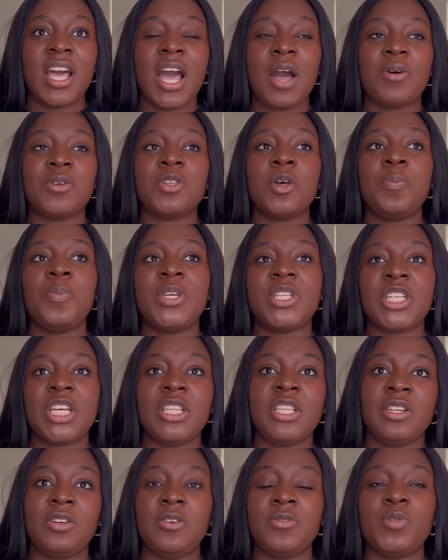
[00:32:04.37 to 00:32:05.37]
I was not
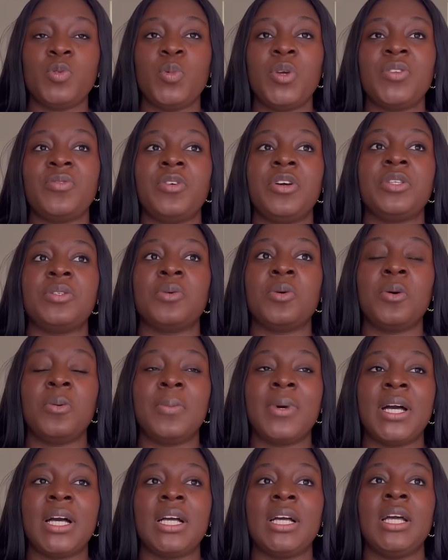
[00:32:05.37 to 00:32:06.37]
patient enough to wait for it to come
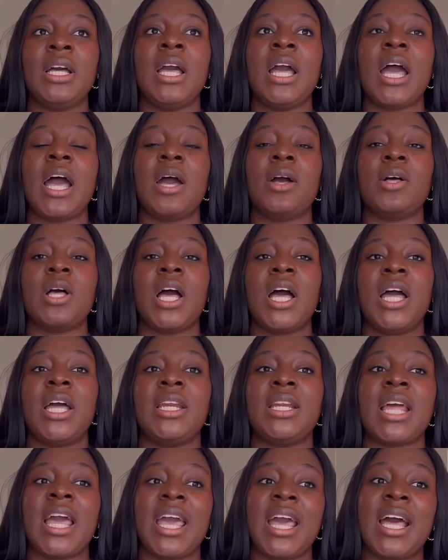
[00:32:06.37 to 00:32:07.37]
back,
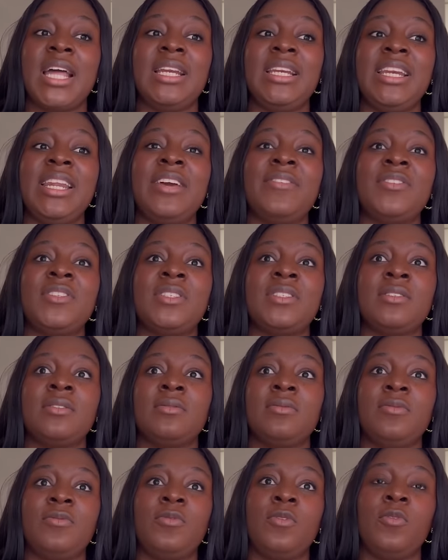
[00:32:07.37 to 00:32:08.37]
and I had left
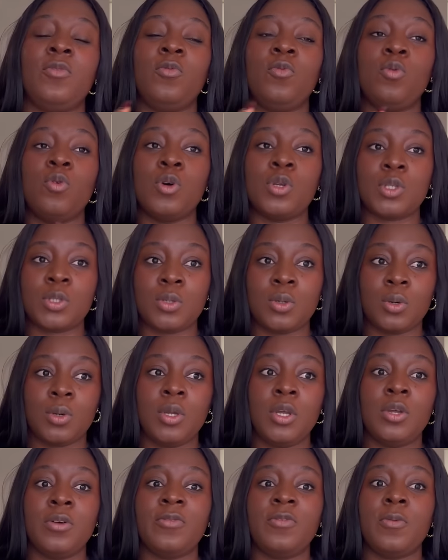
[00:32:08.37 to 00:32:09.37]
for Warsaw
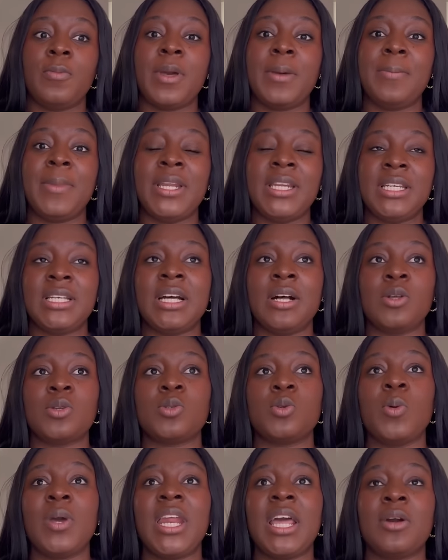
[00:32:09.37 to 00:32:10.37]
for my medical.
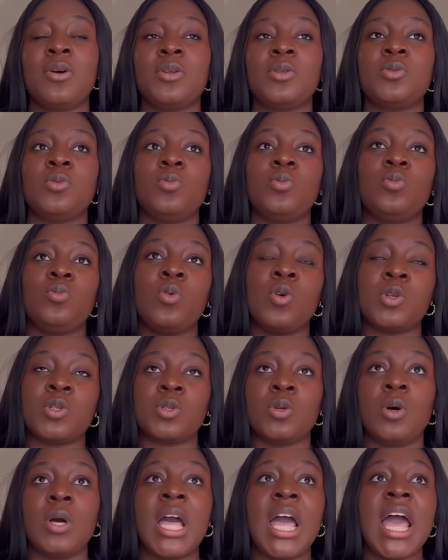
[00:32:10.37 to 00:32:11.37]
So when I got to
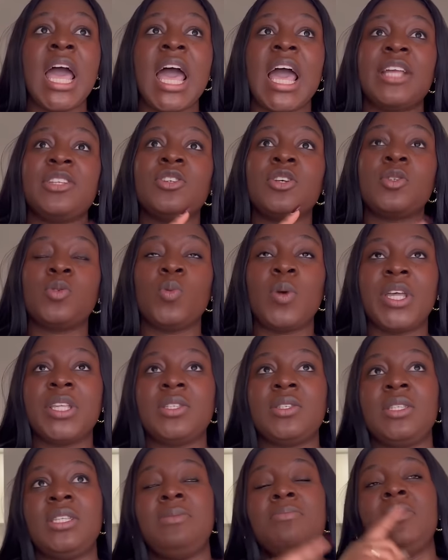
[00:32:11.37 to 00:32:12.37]
Warsaw, I just went
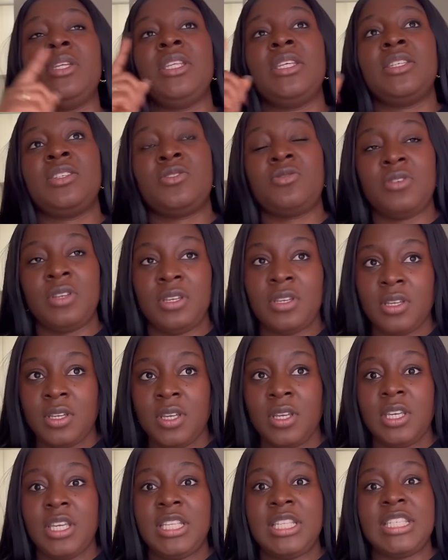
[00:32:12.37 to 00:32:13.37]
to the ministry
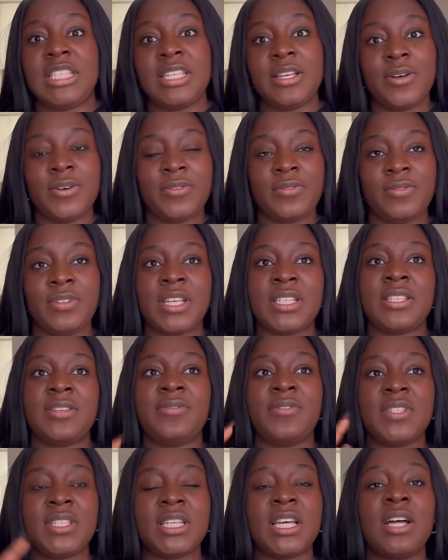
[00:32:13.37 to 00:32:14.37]
itself. There's a
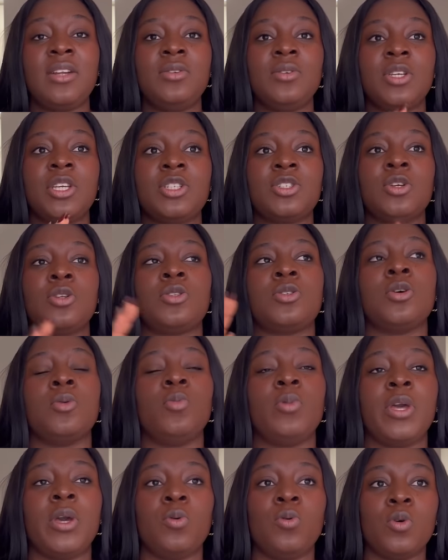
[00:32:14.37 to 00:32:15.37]
physical location
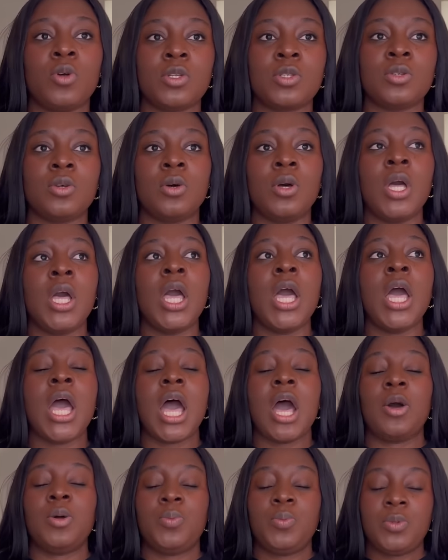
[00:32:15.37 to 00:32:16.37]
somewhere in Warsaw.
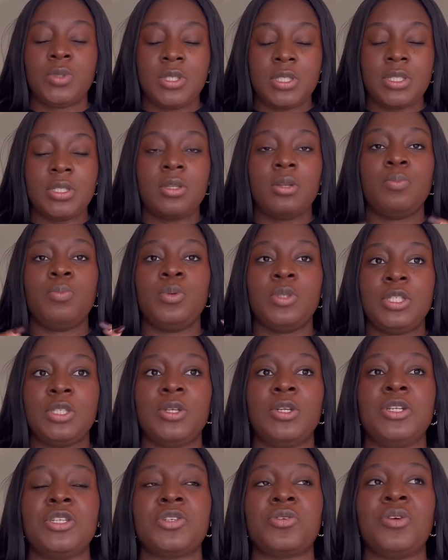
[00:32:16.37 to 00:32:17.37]
I'll put this put it
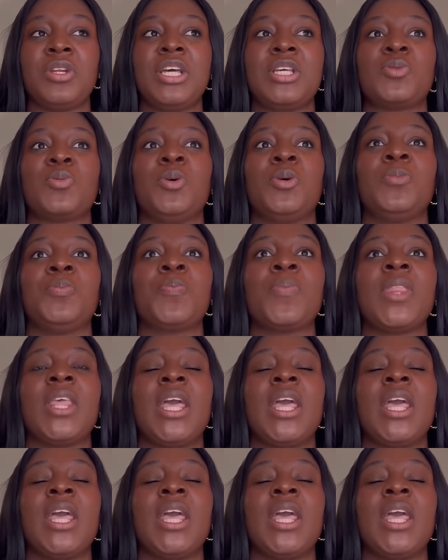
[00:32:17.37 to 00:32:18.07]
on the screen as well.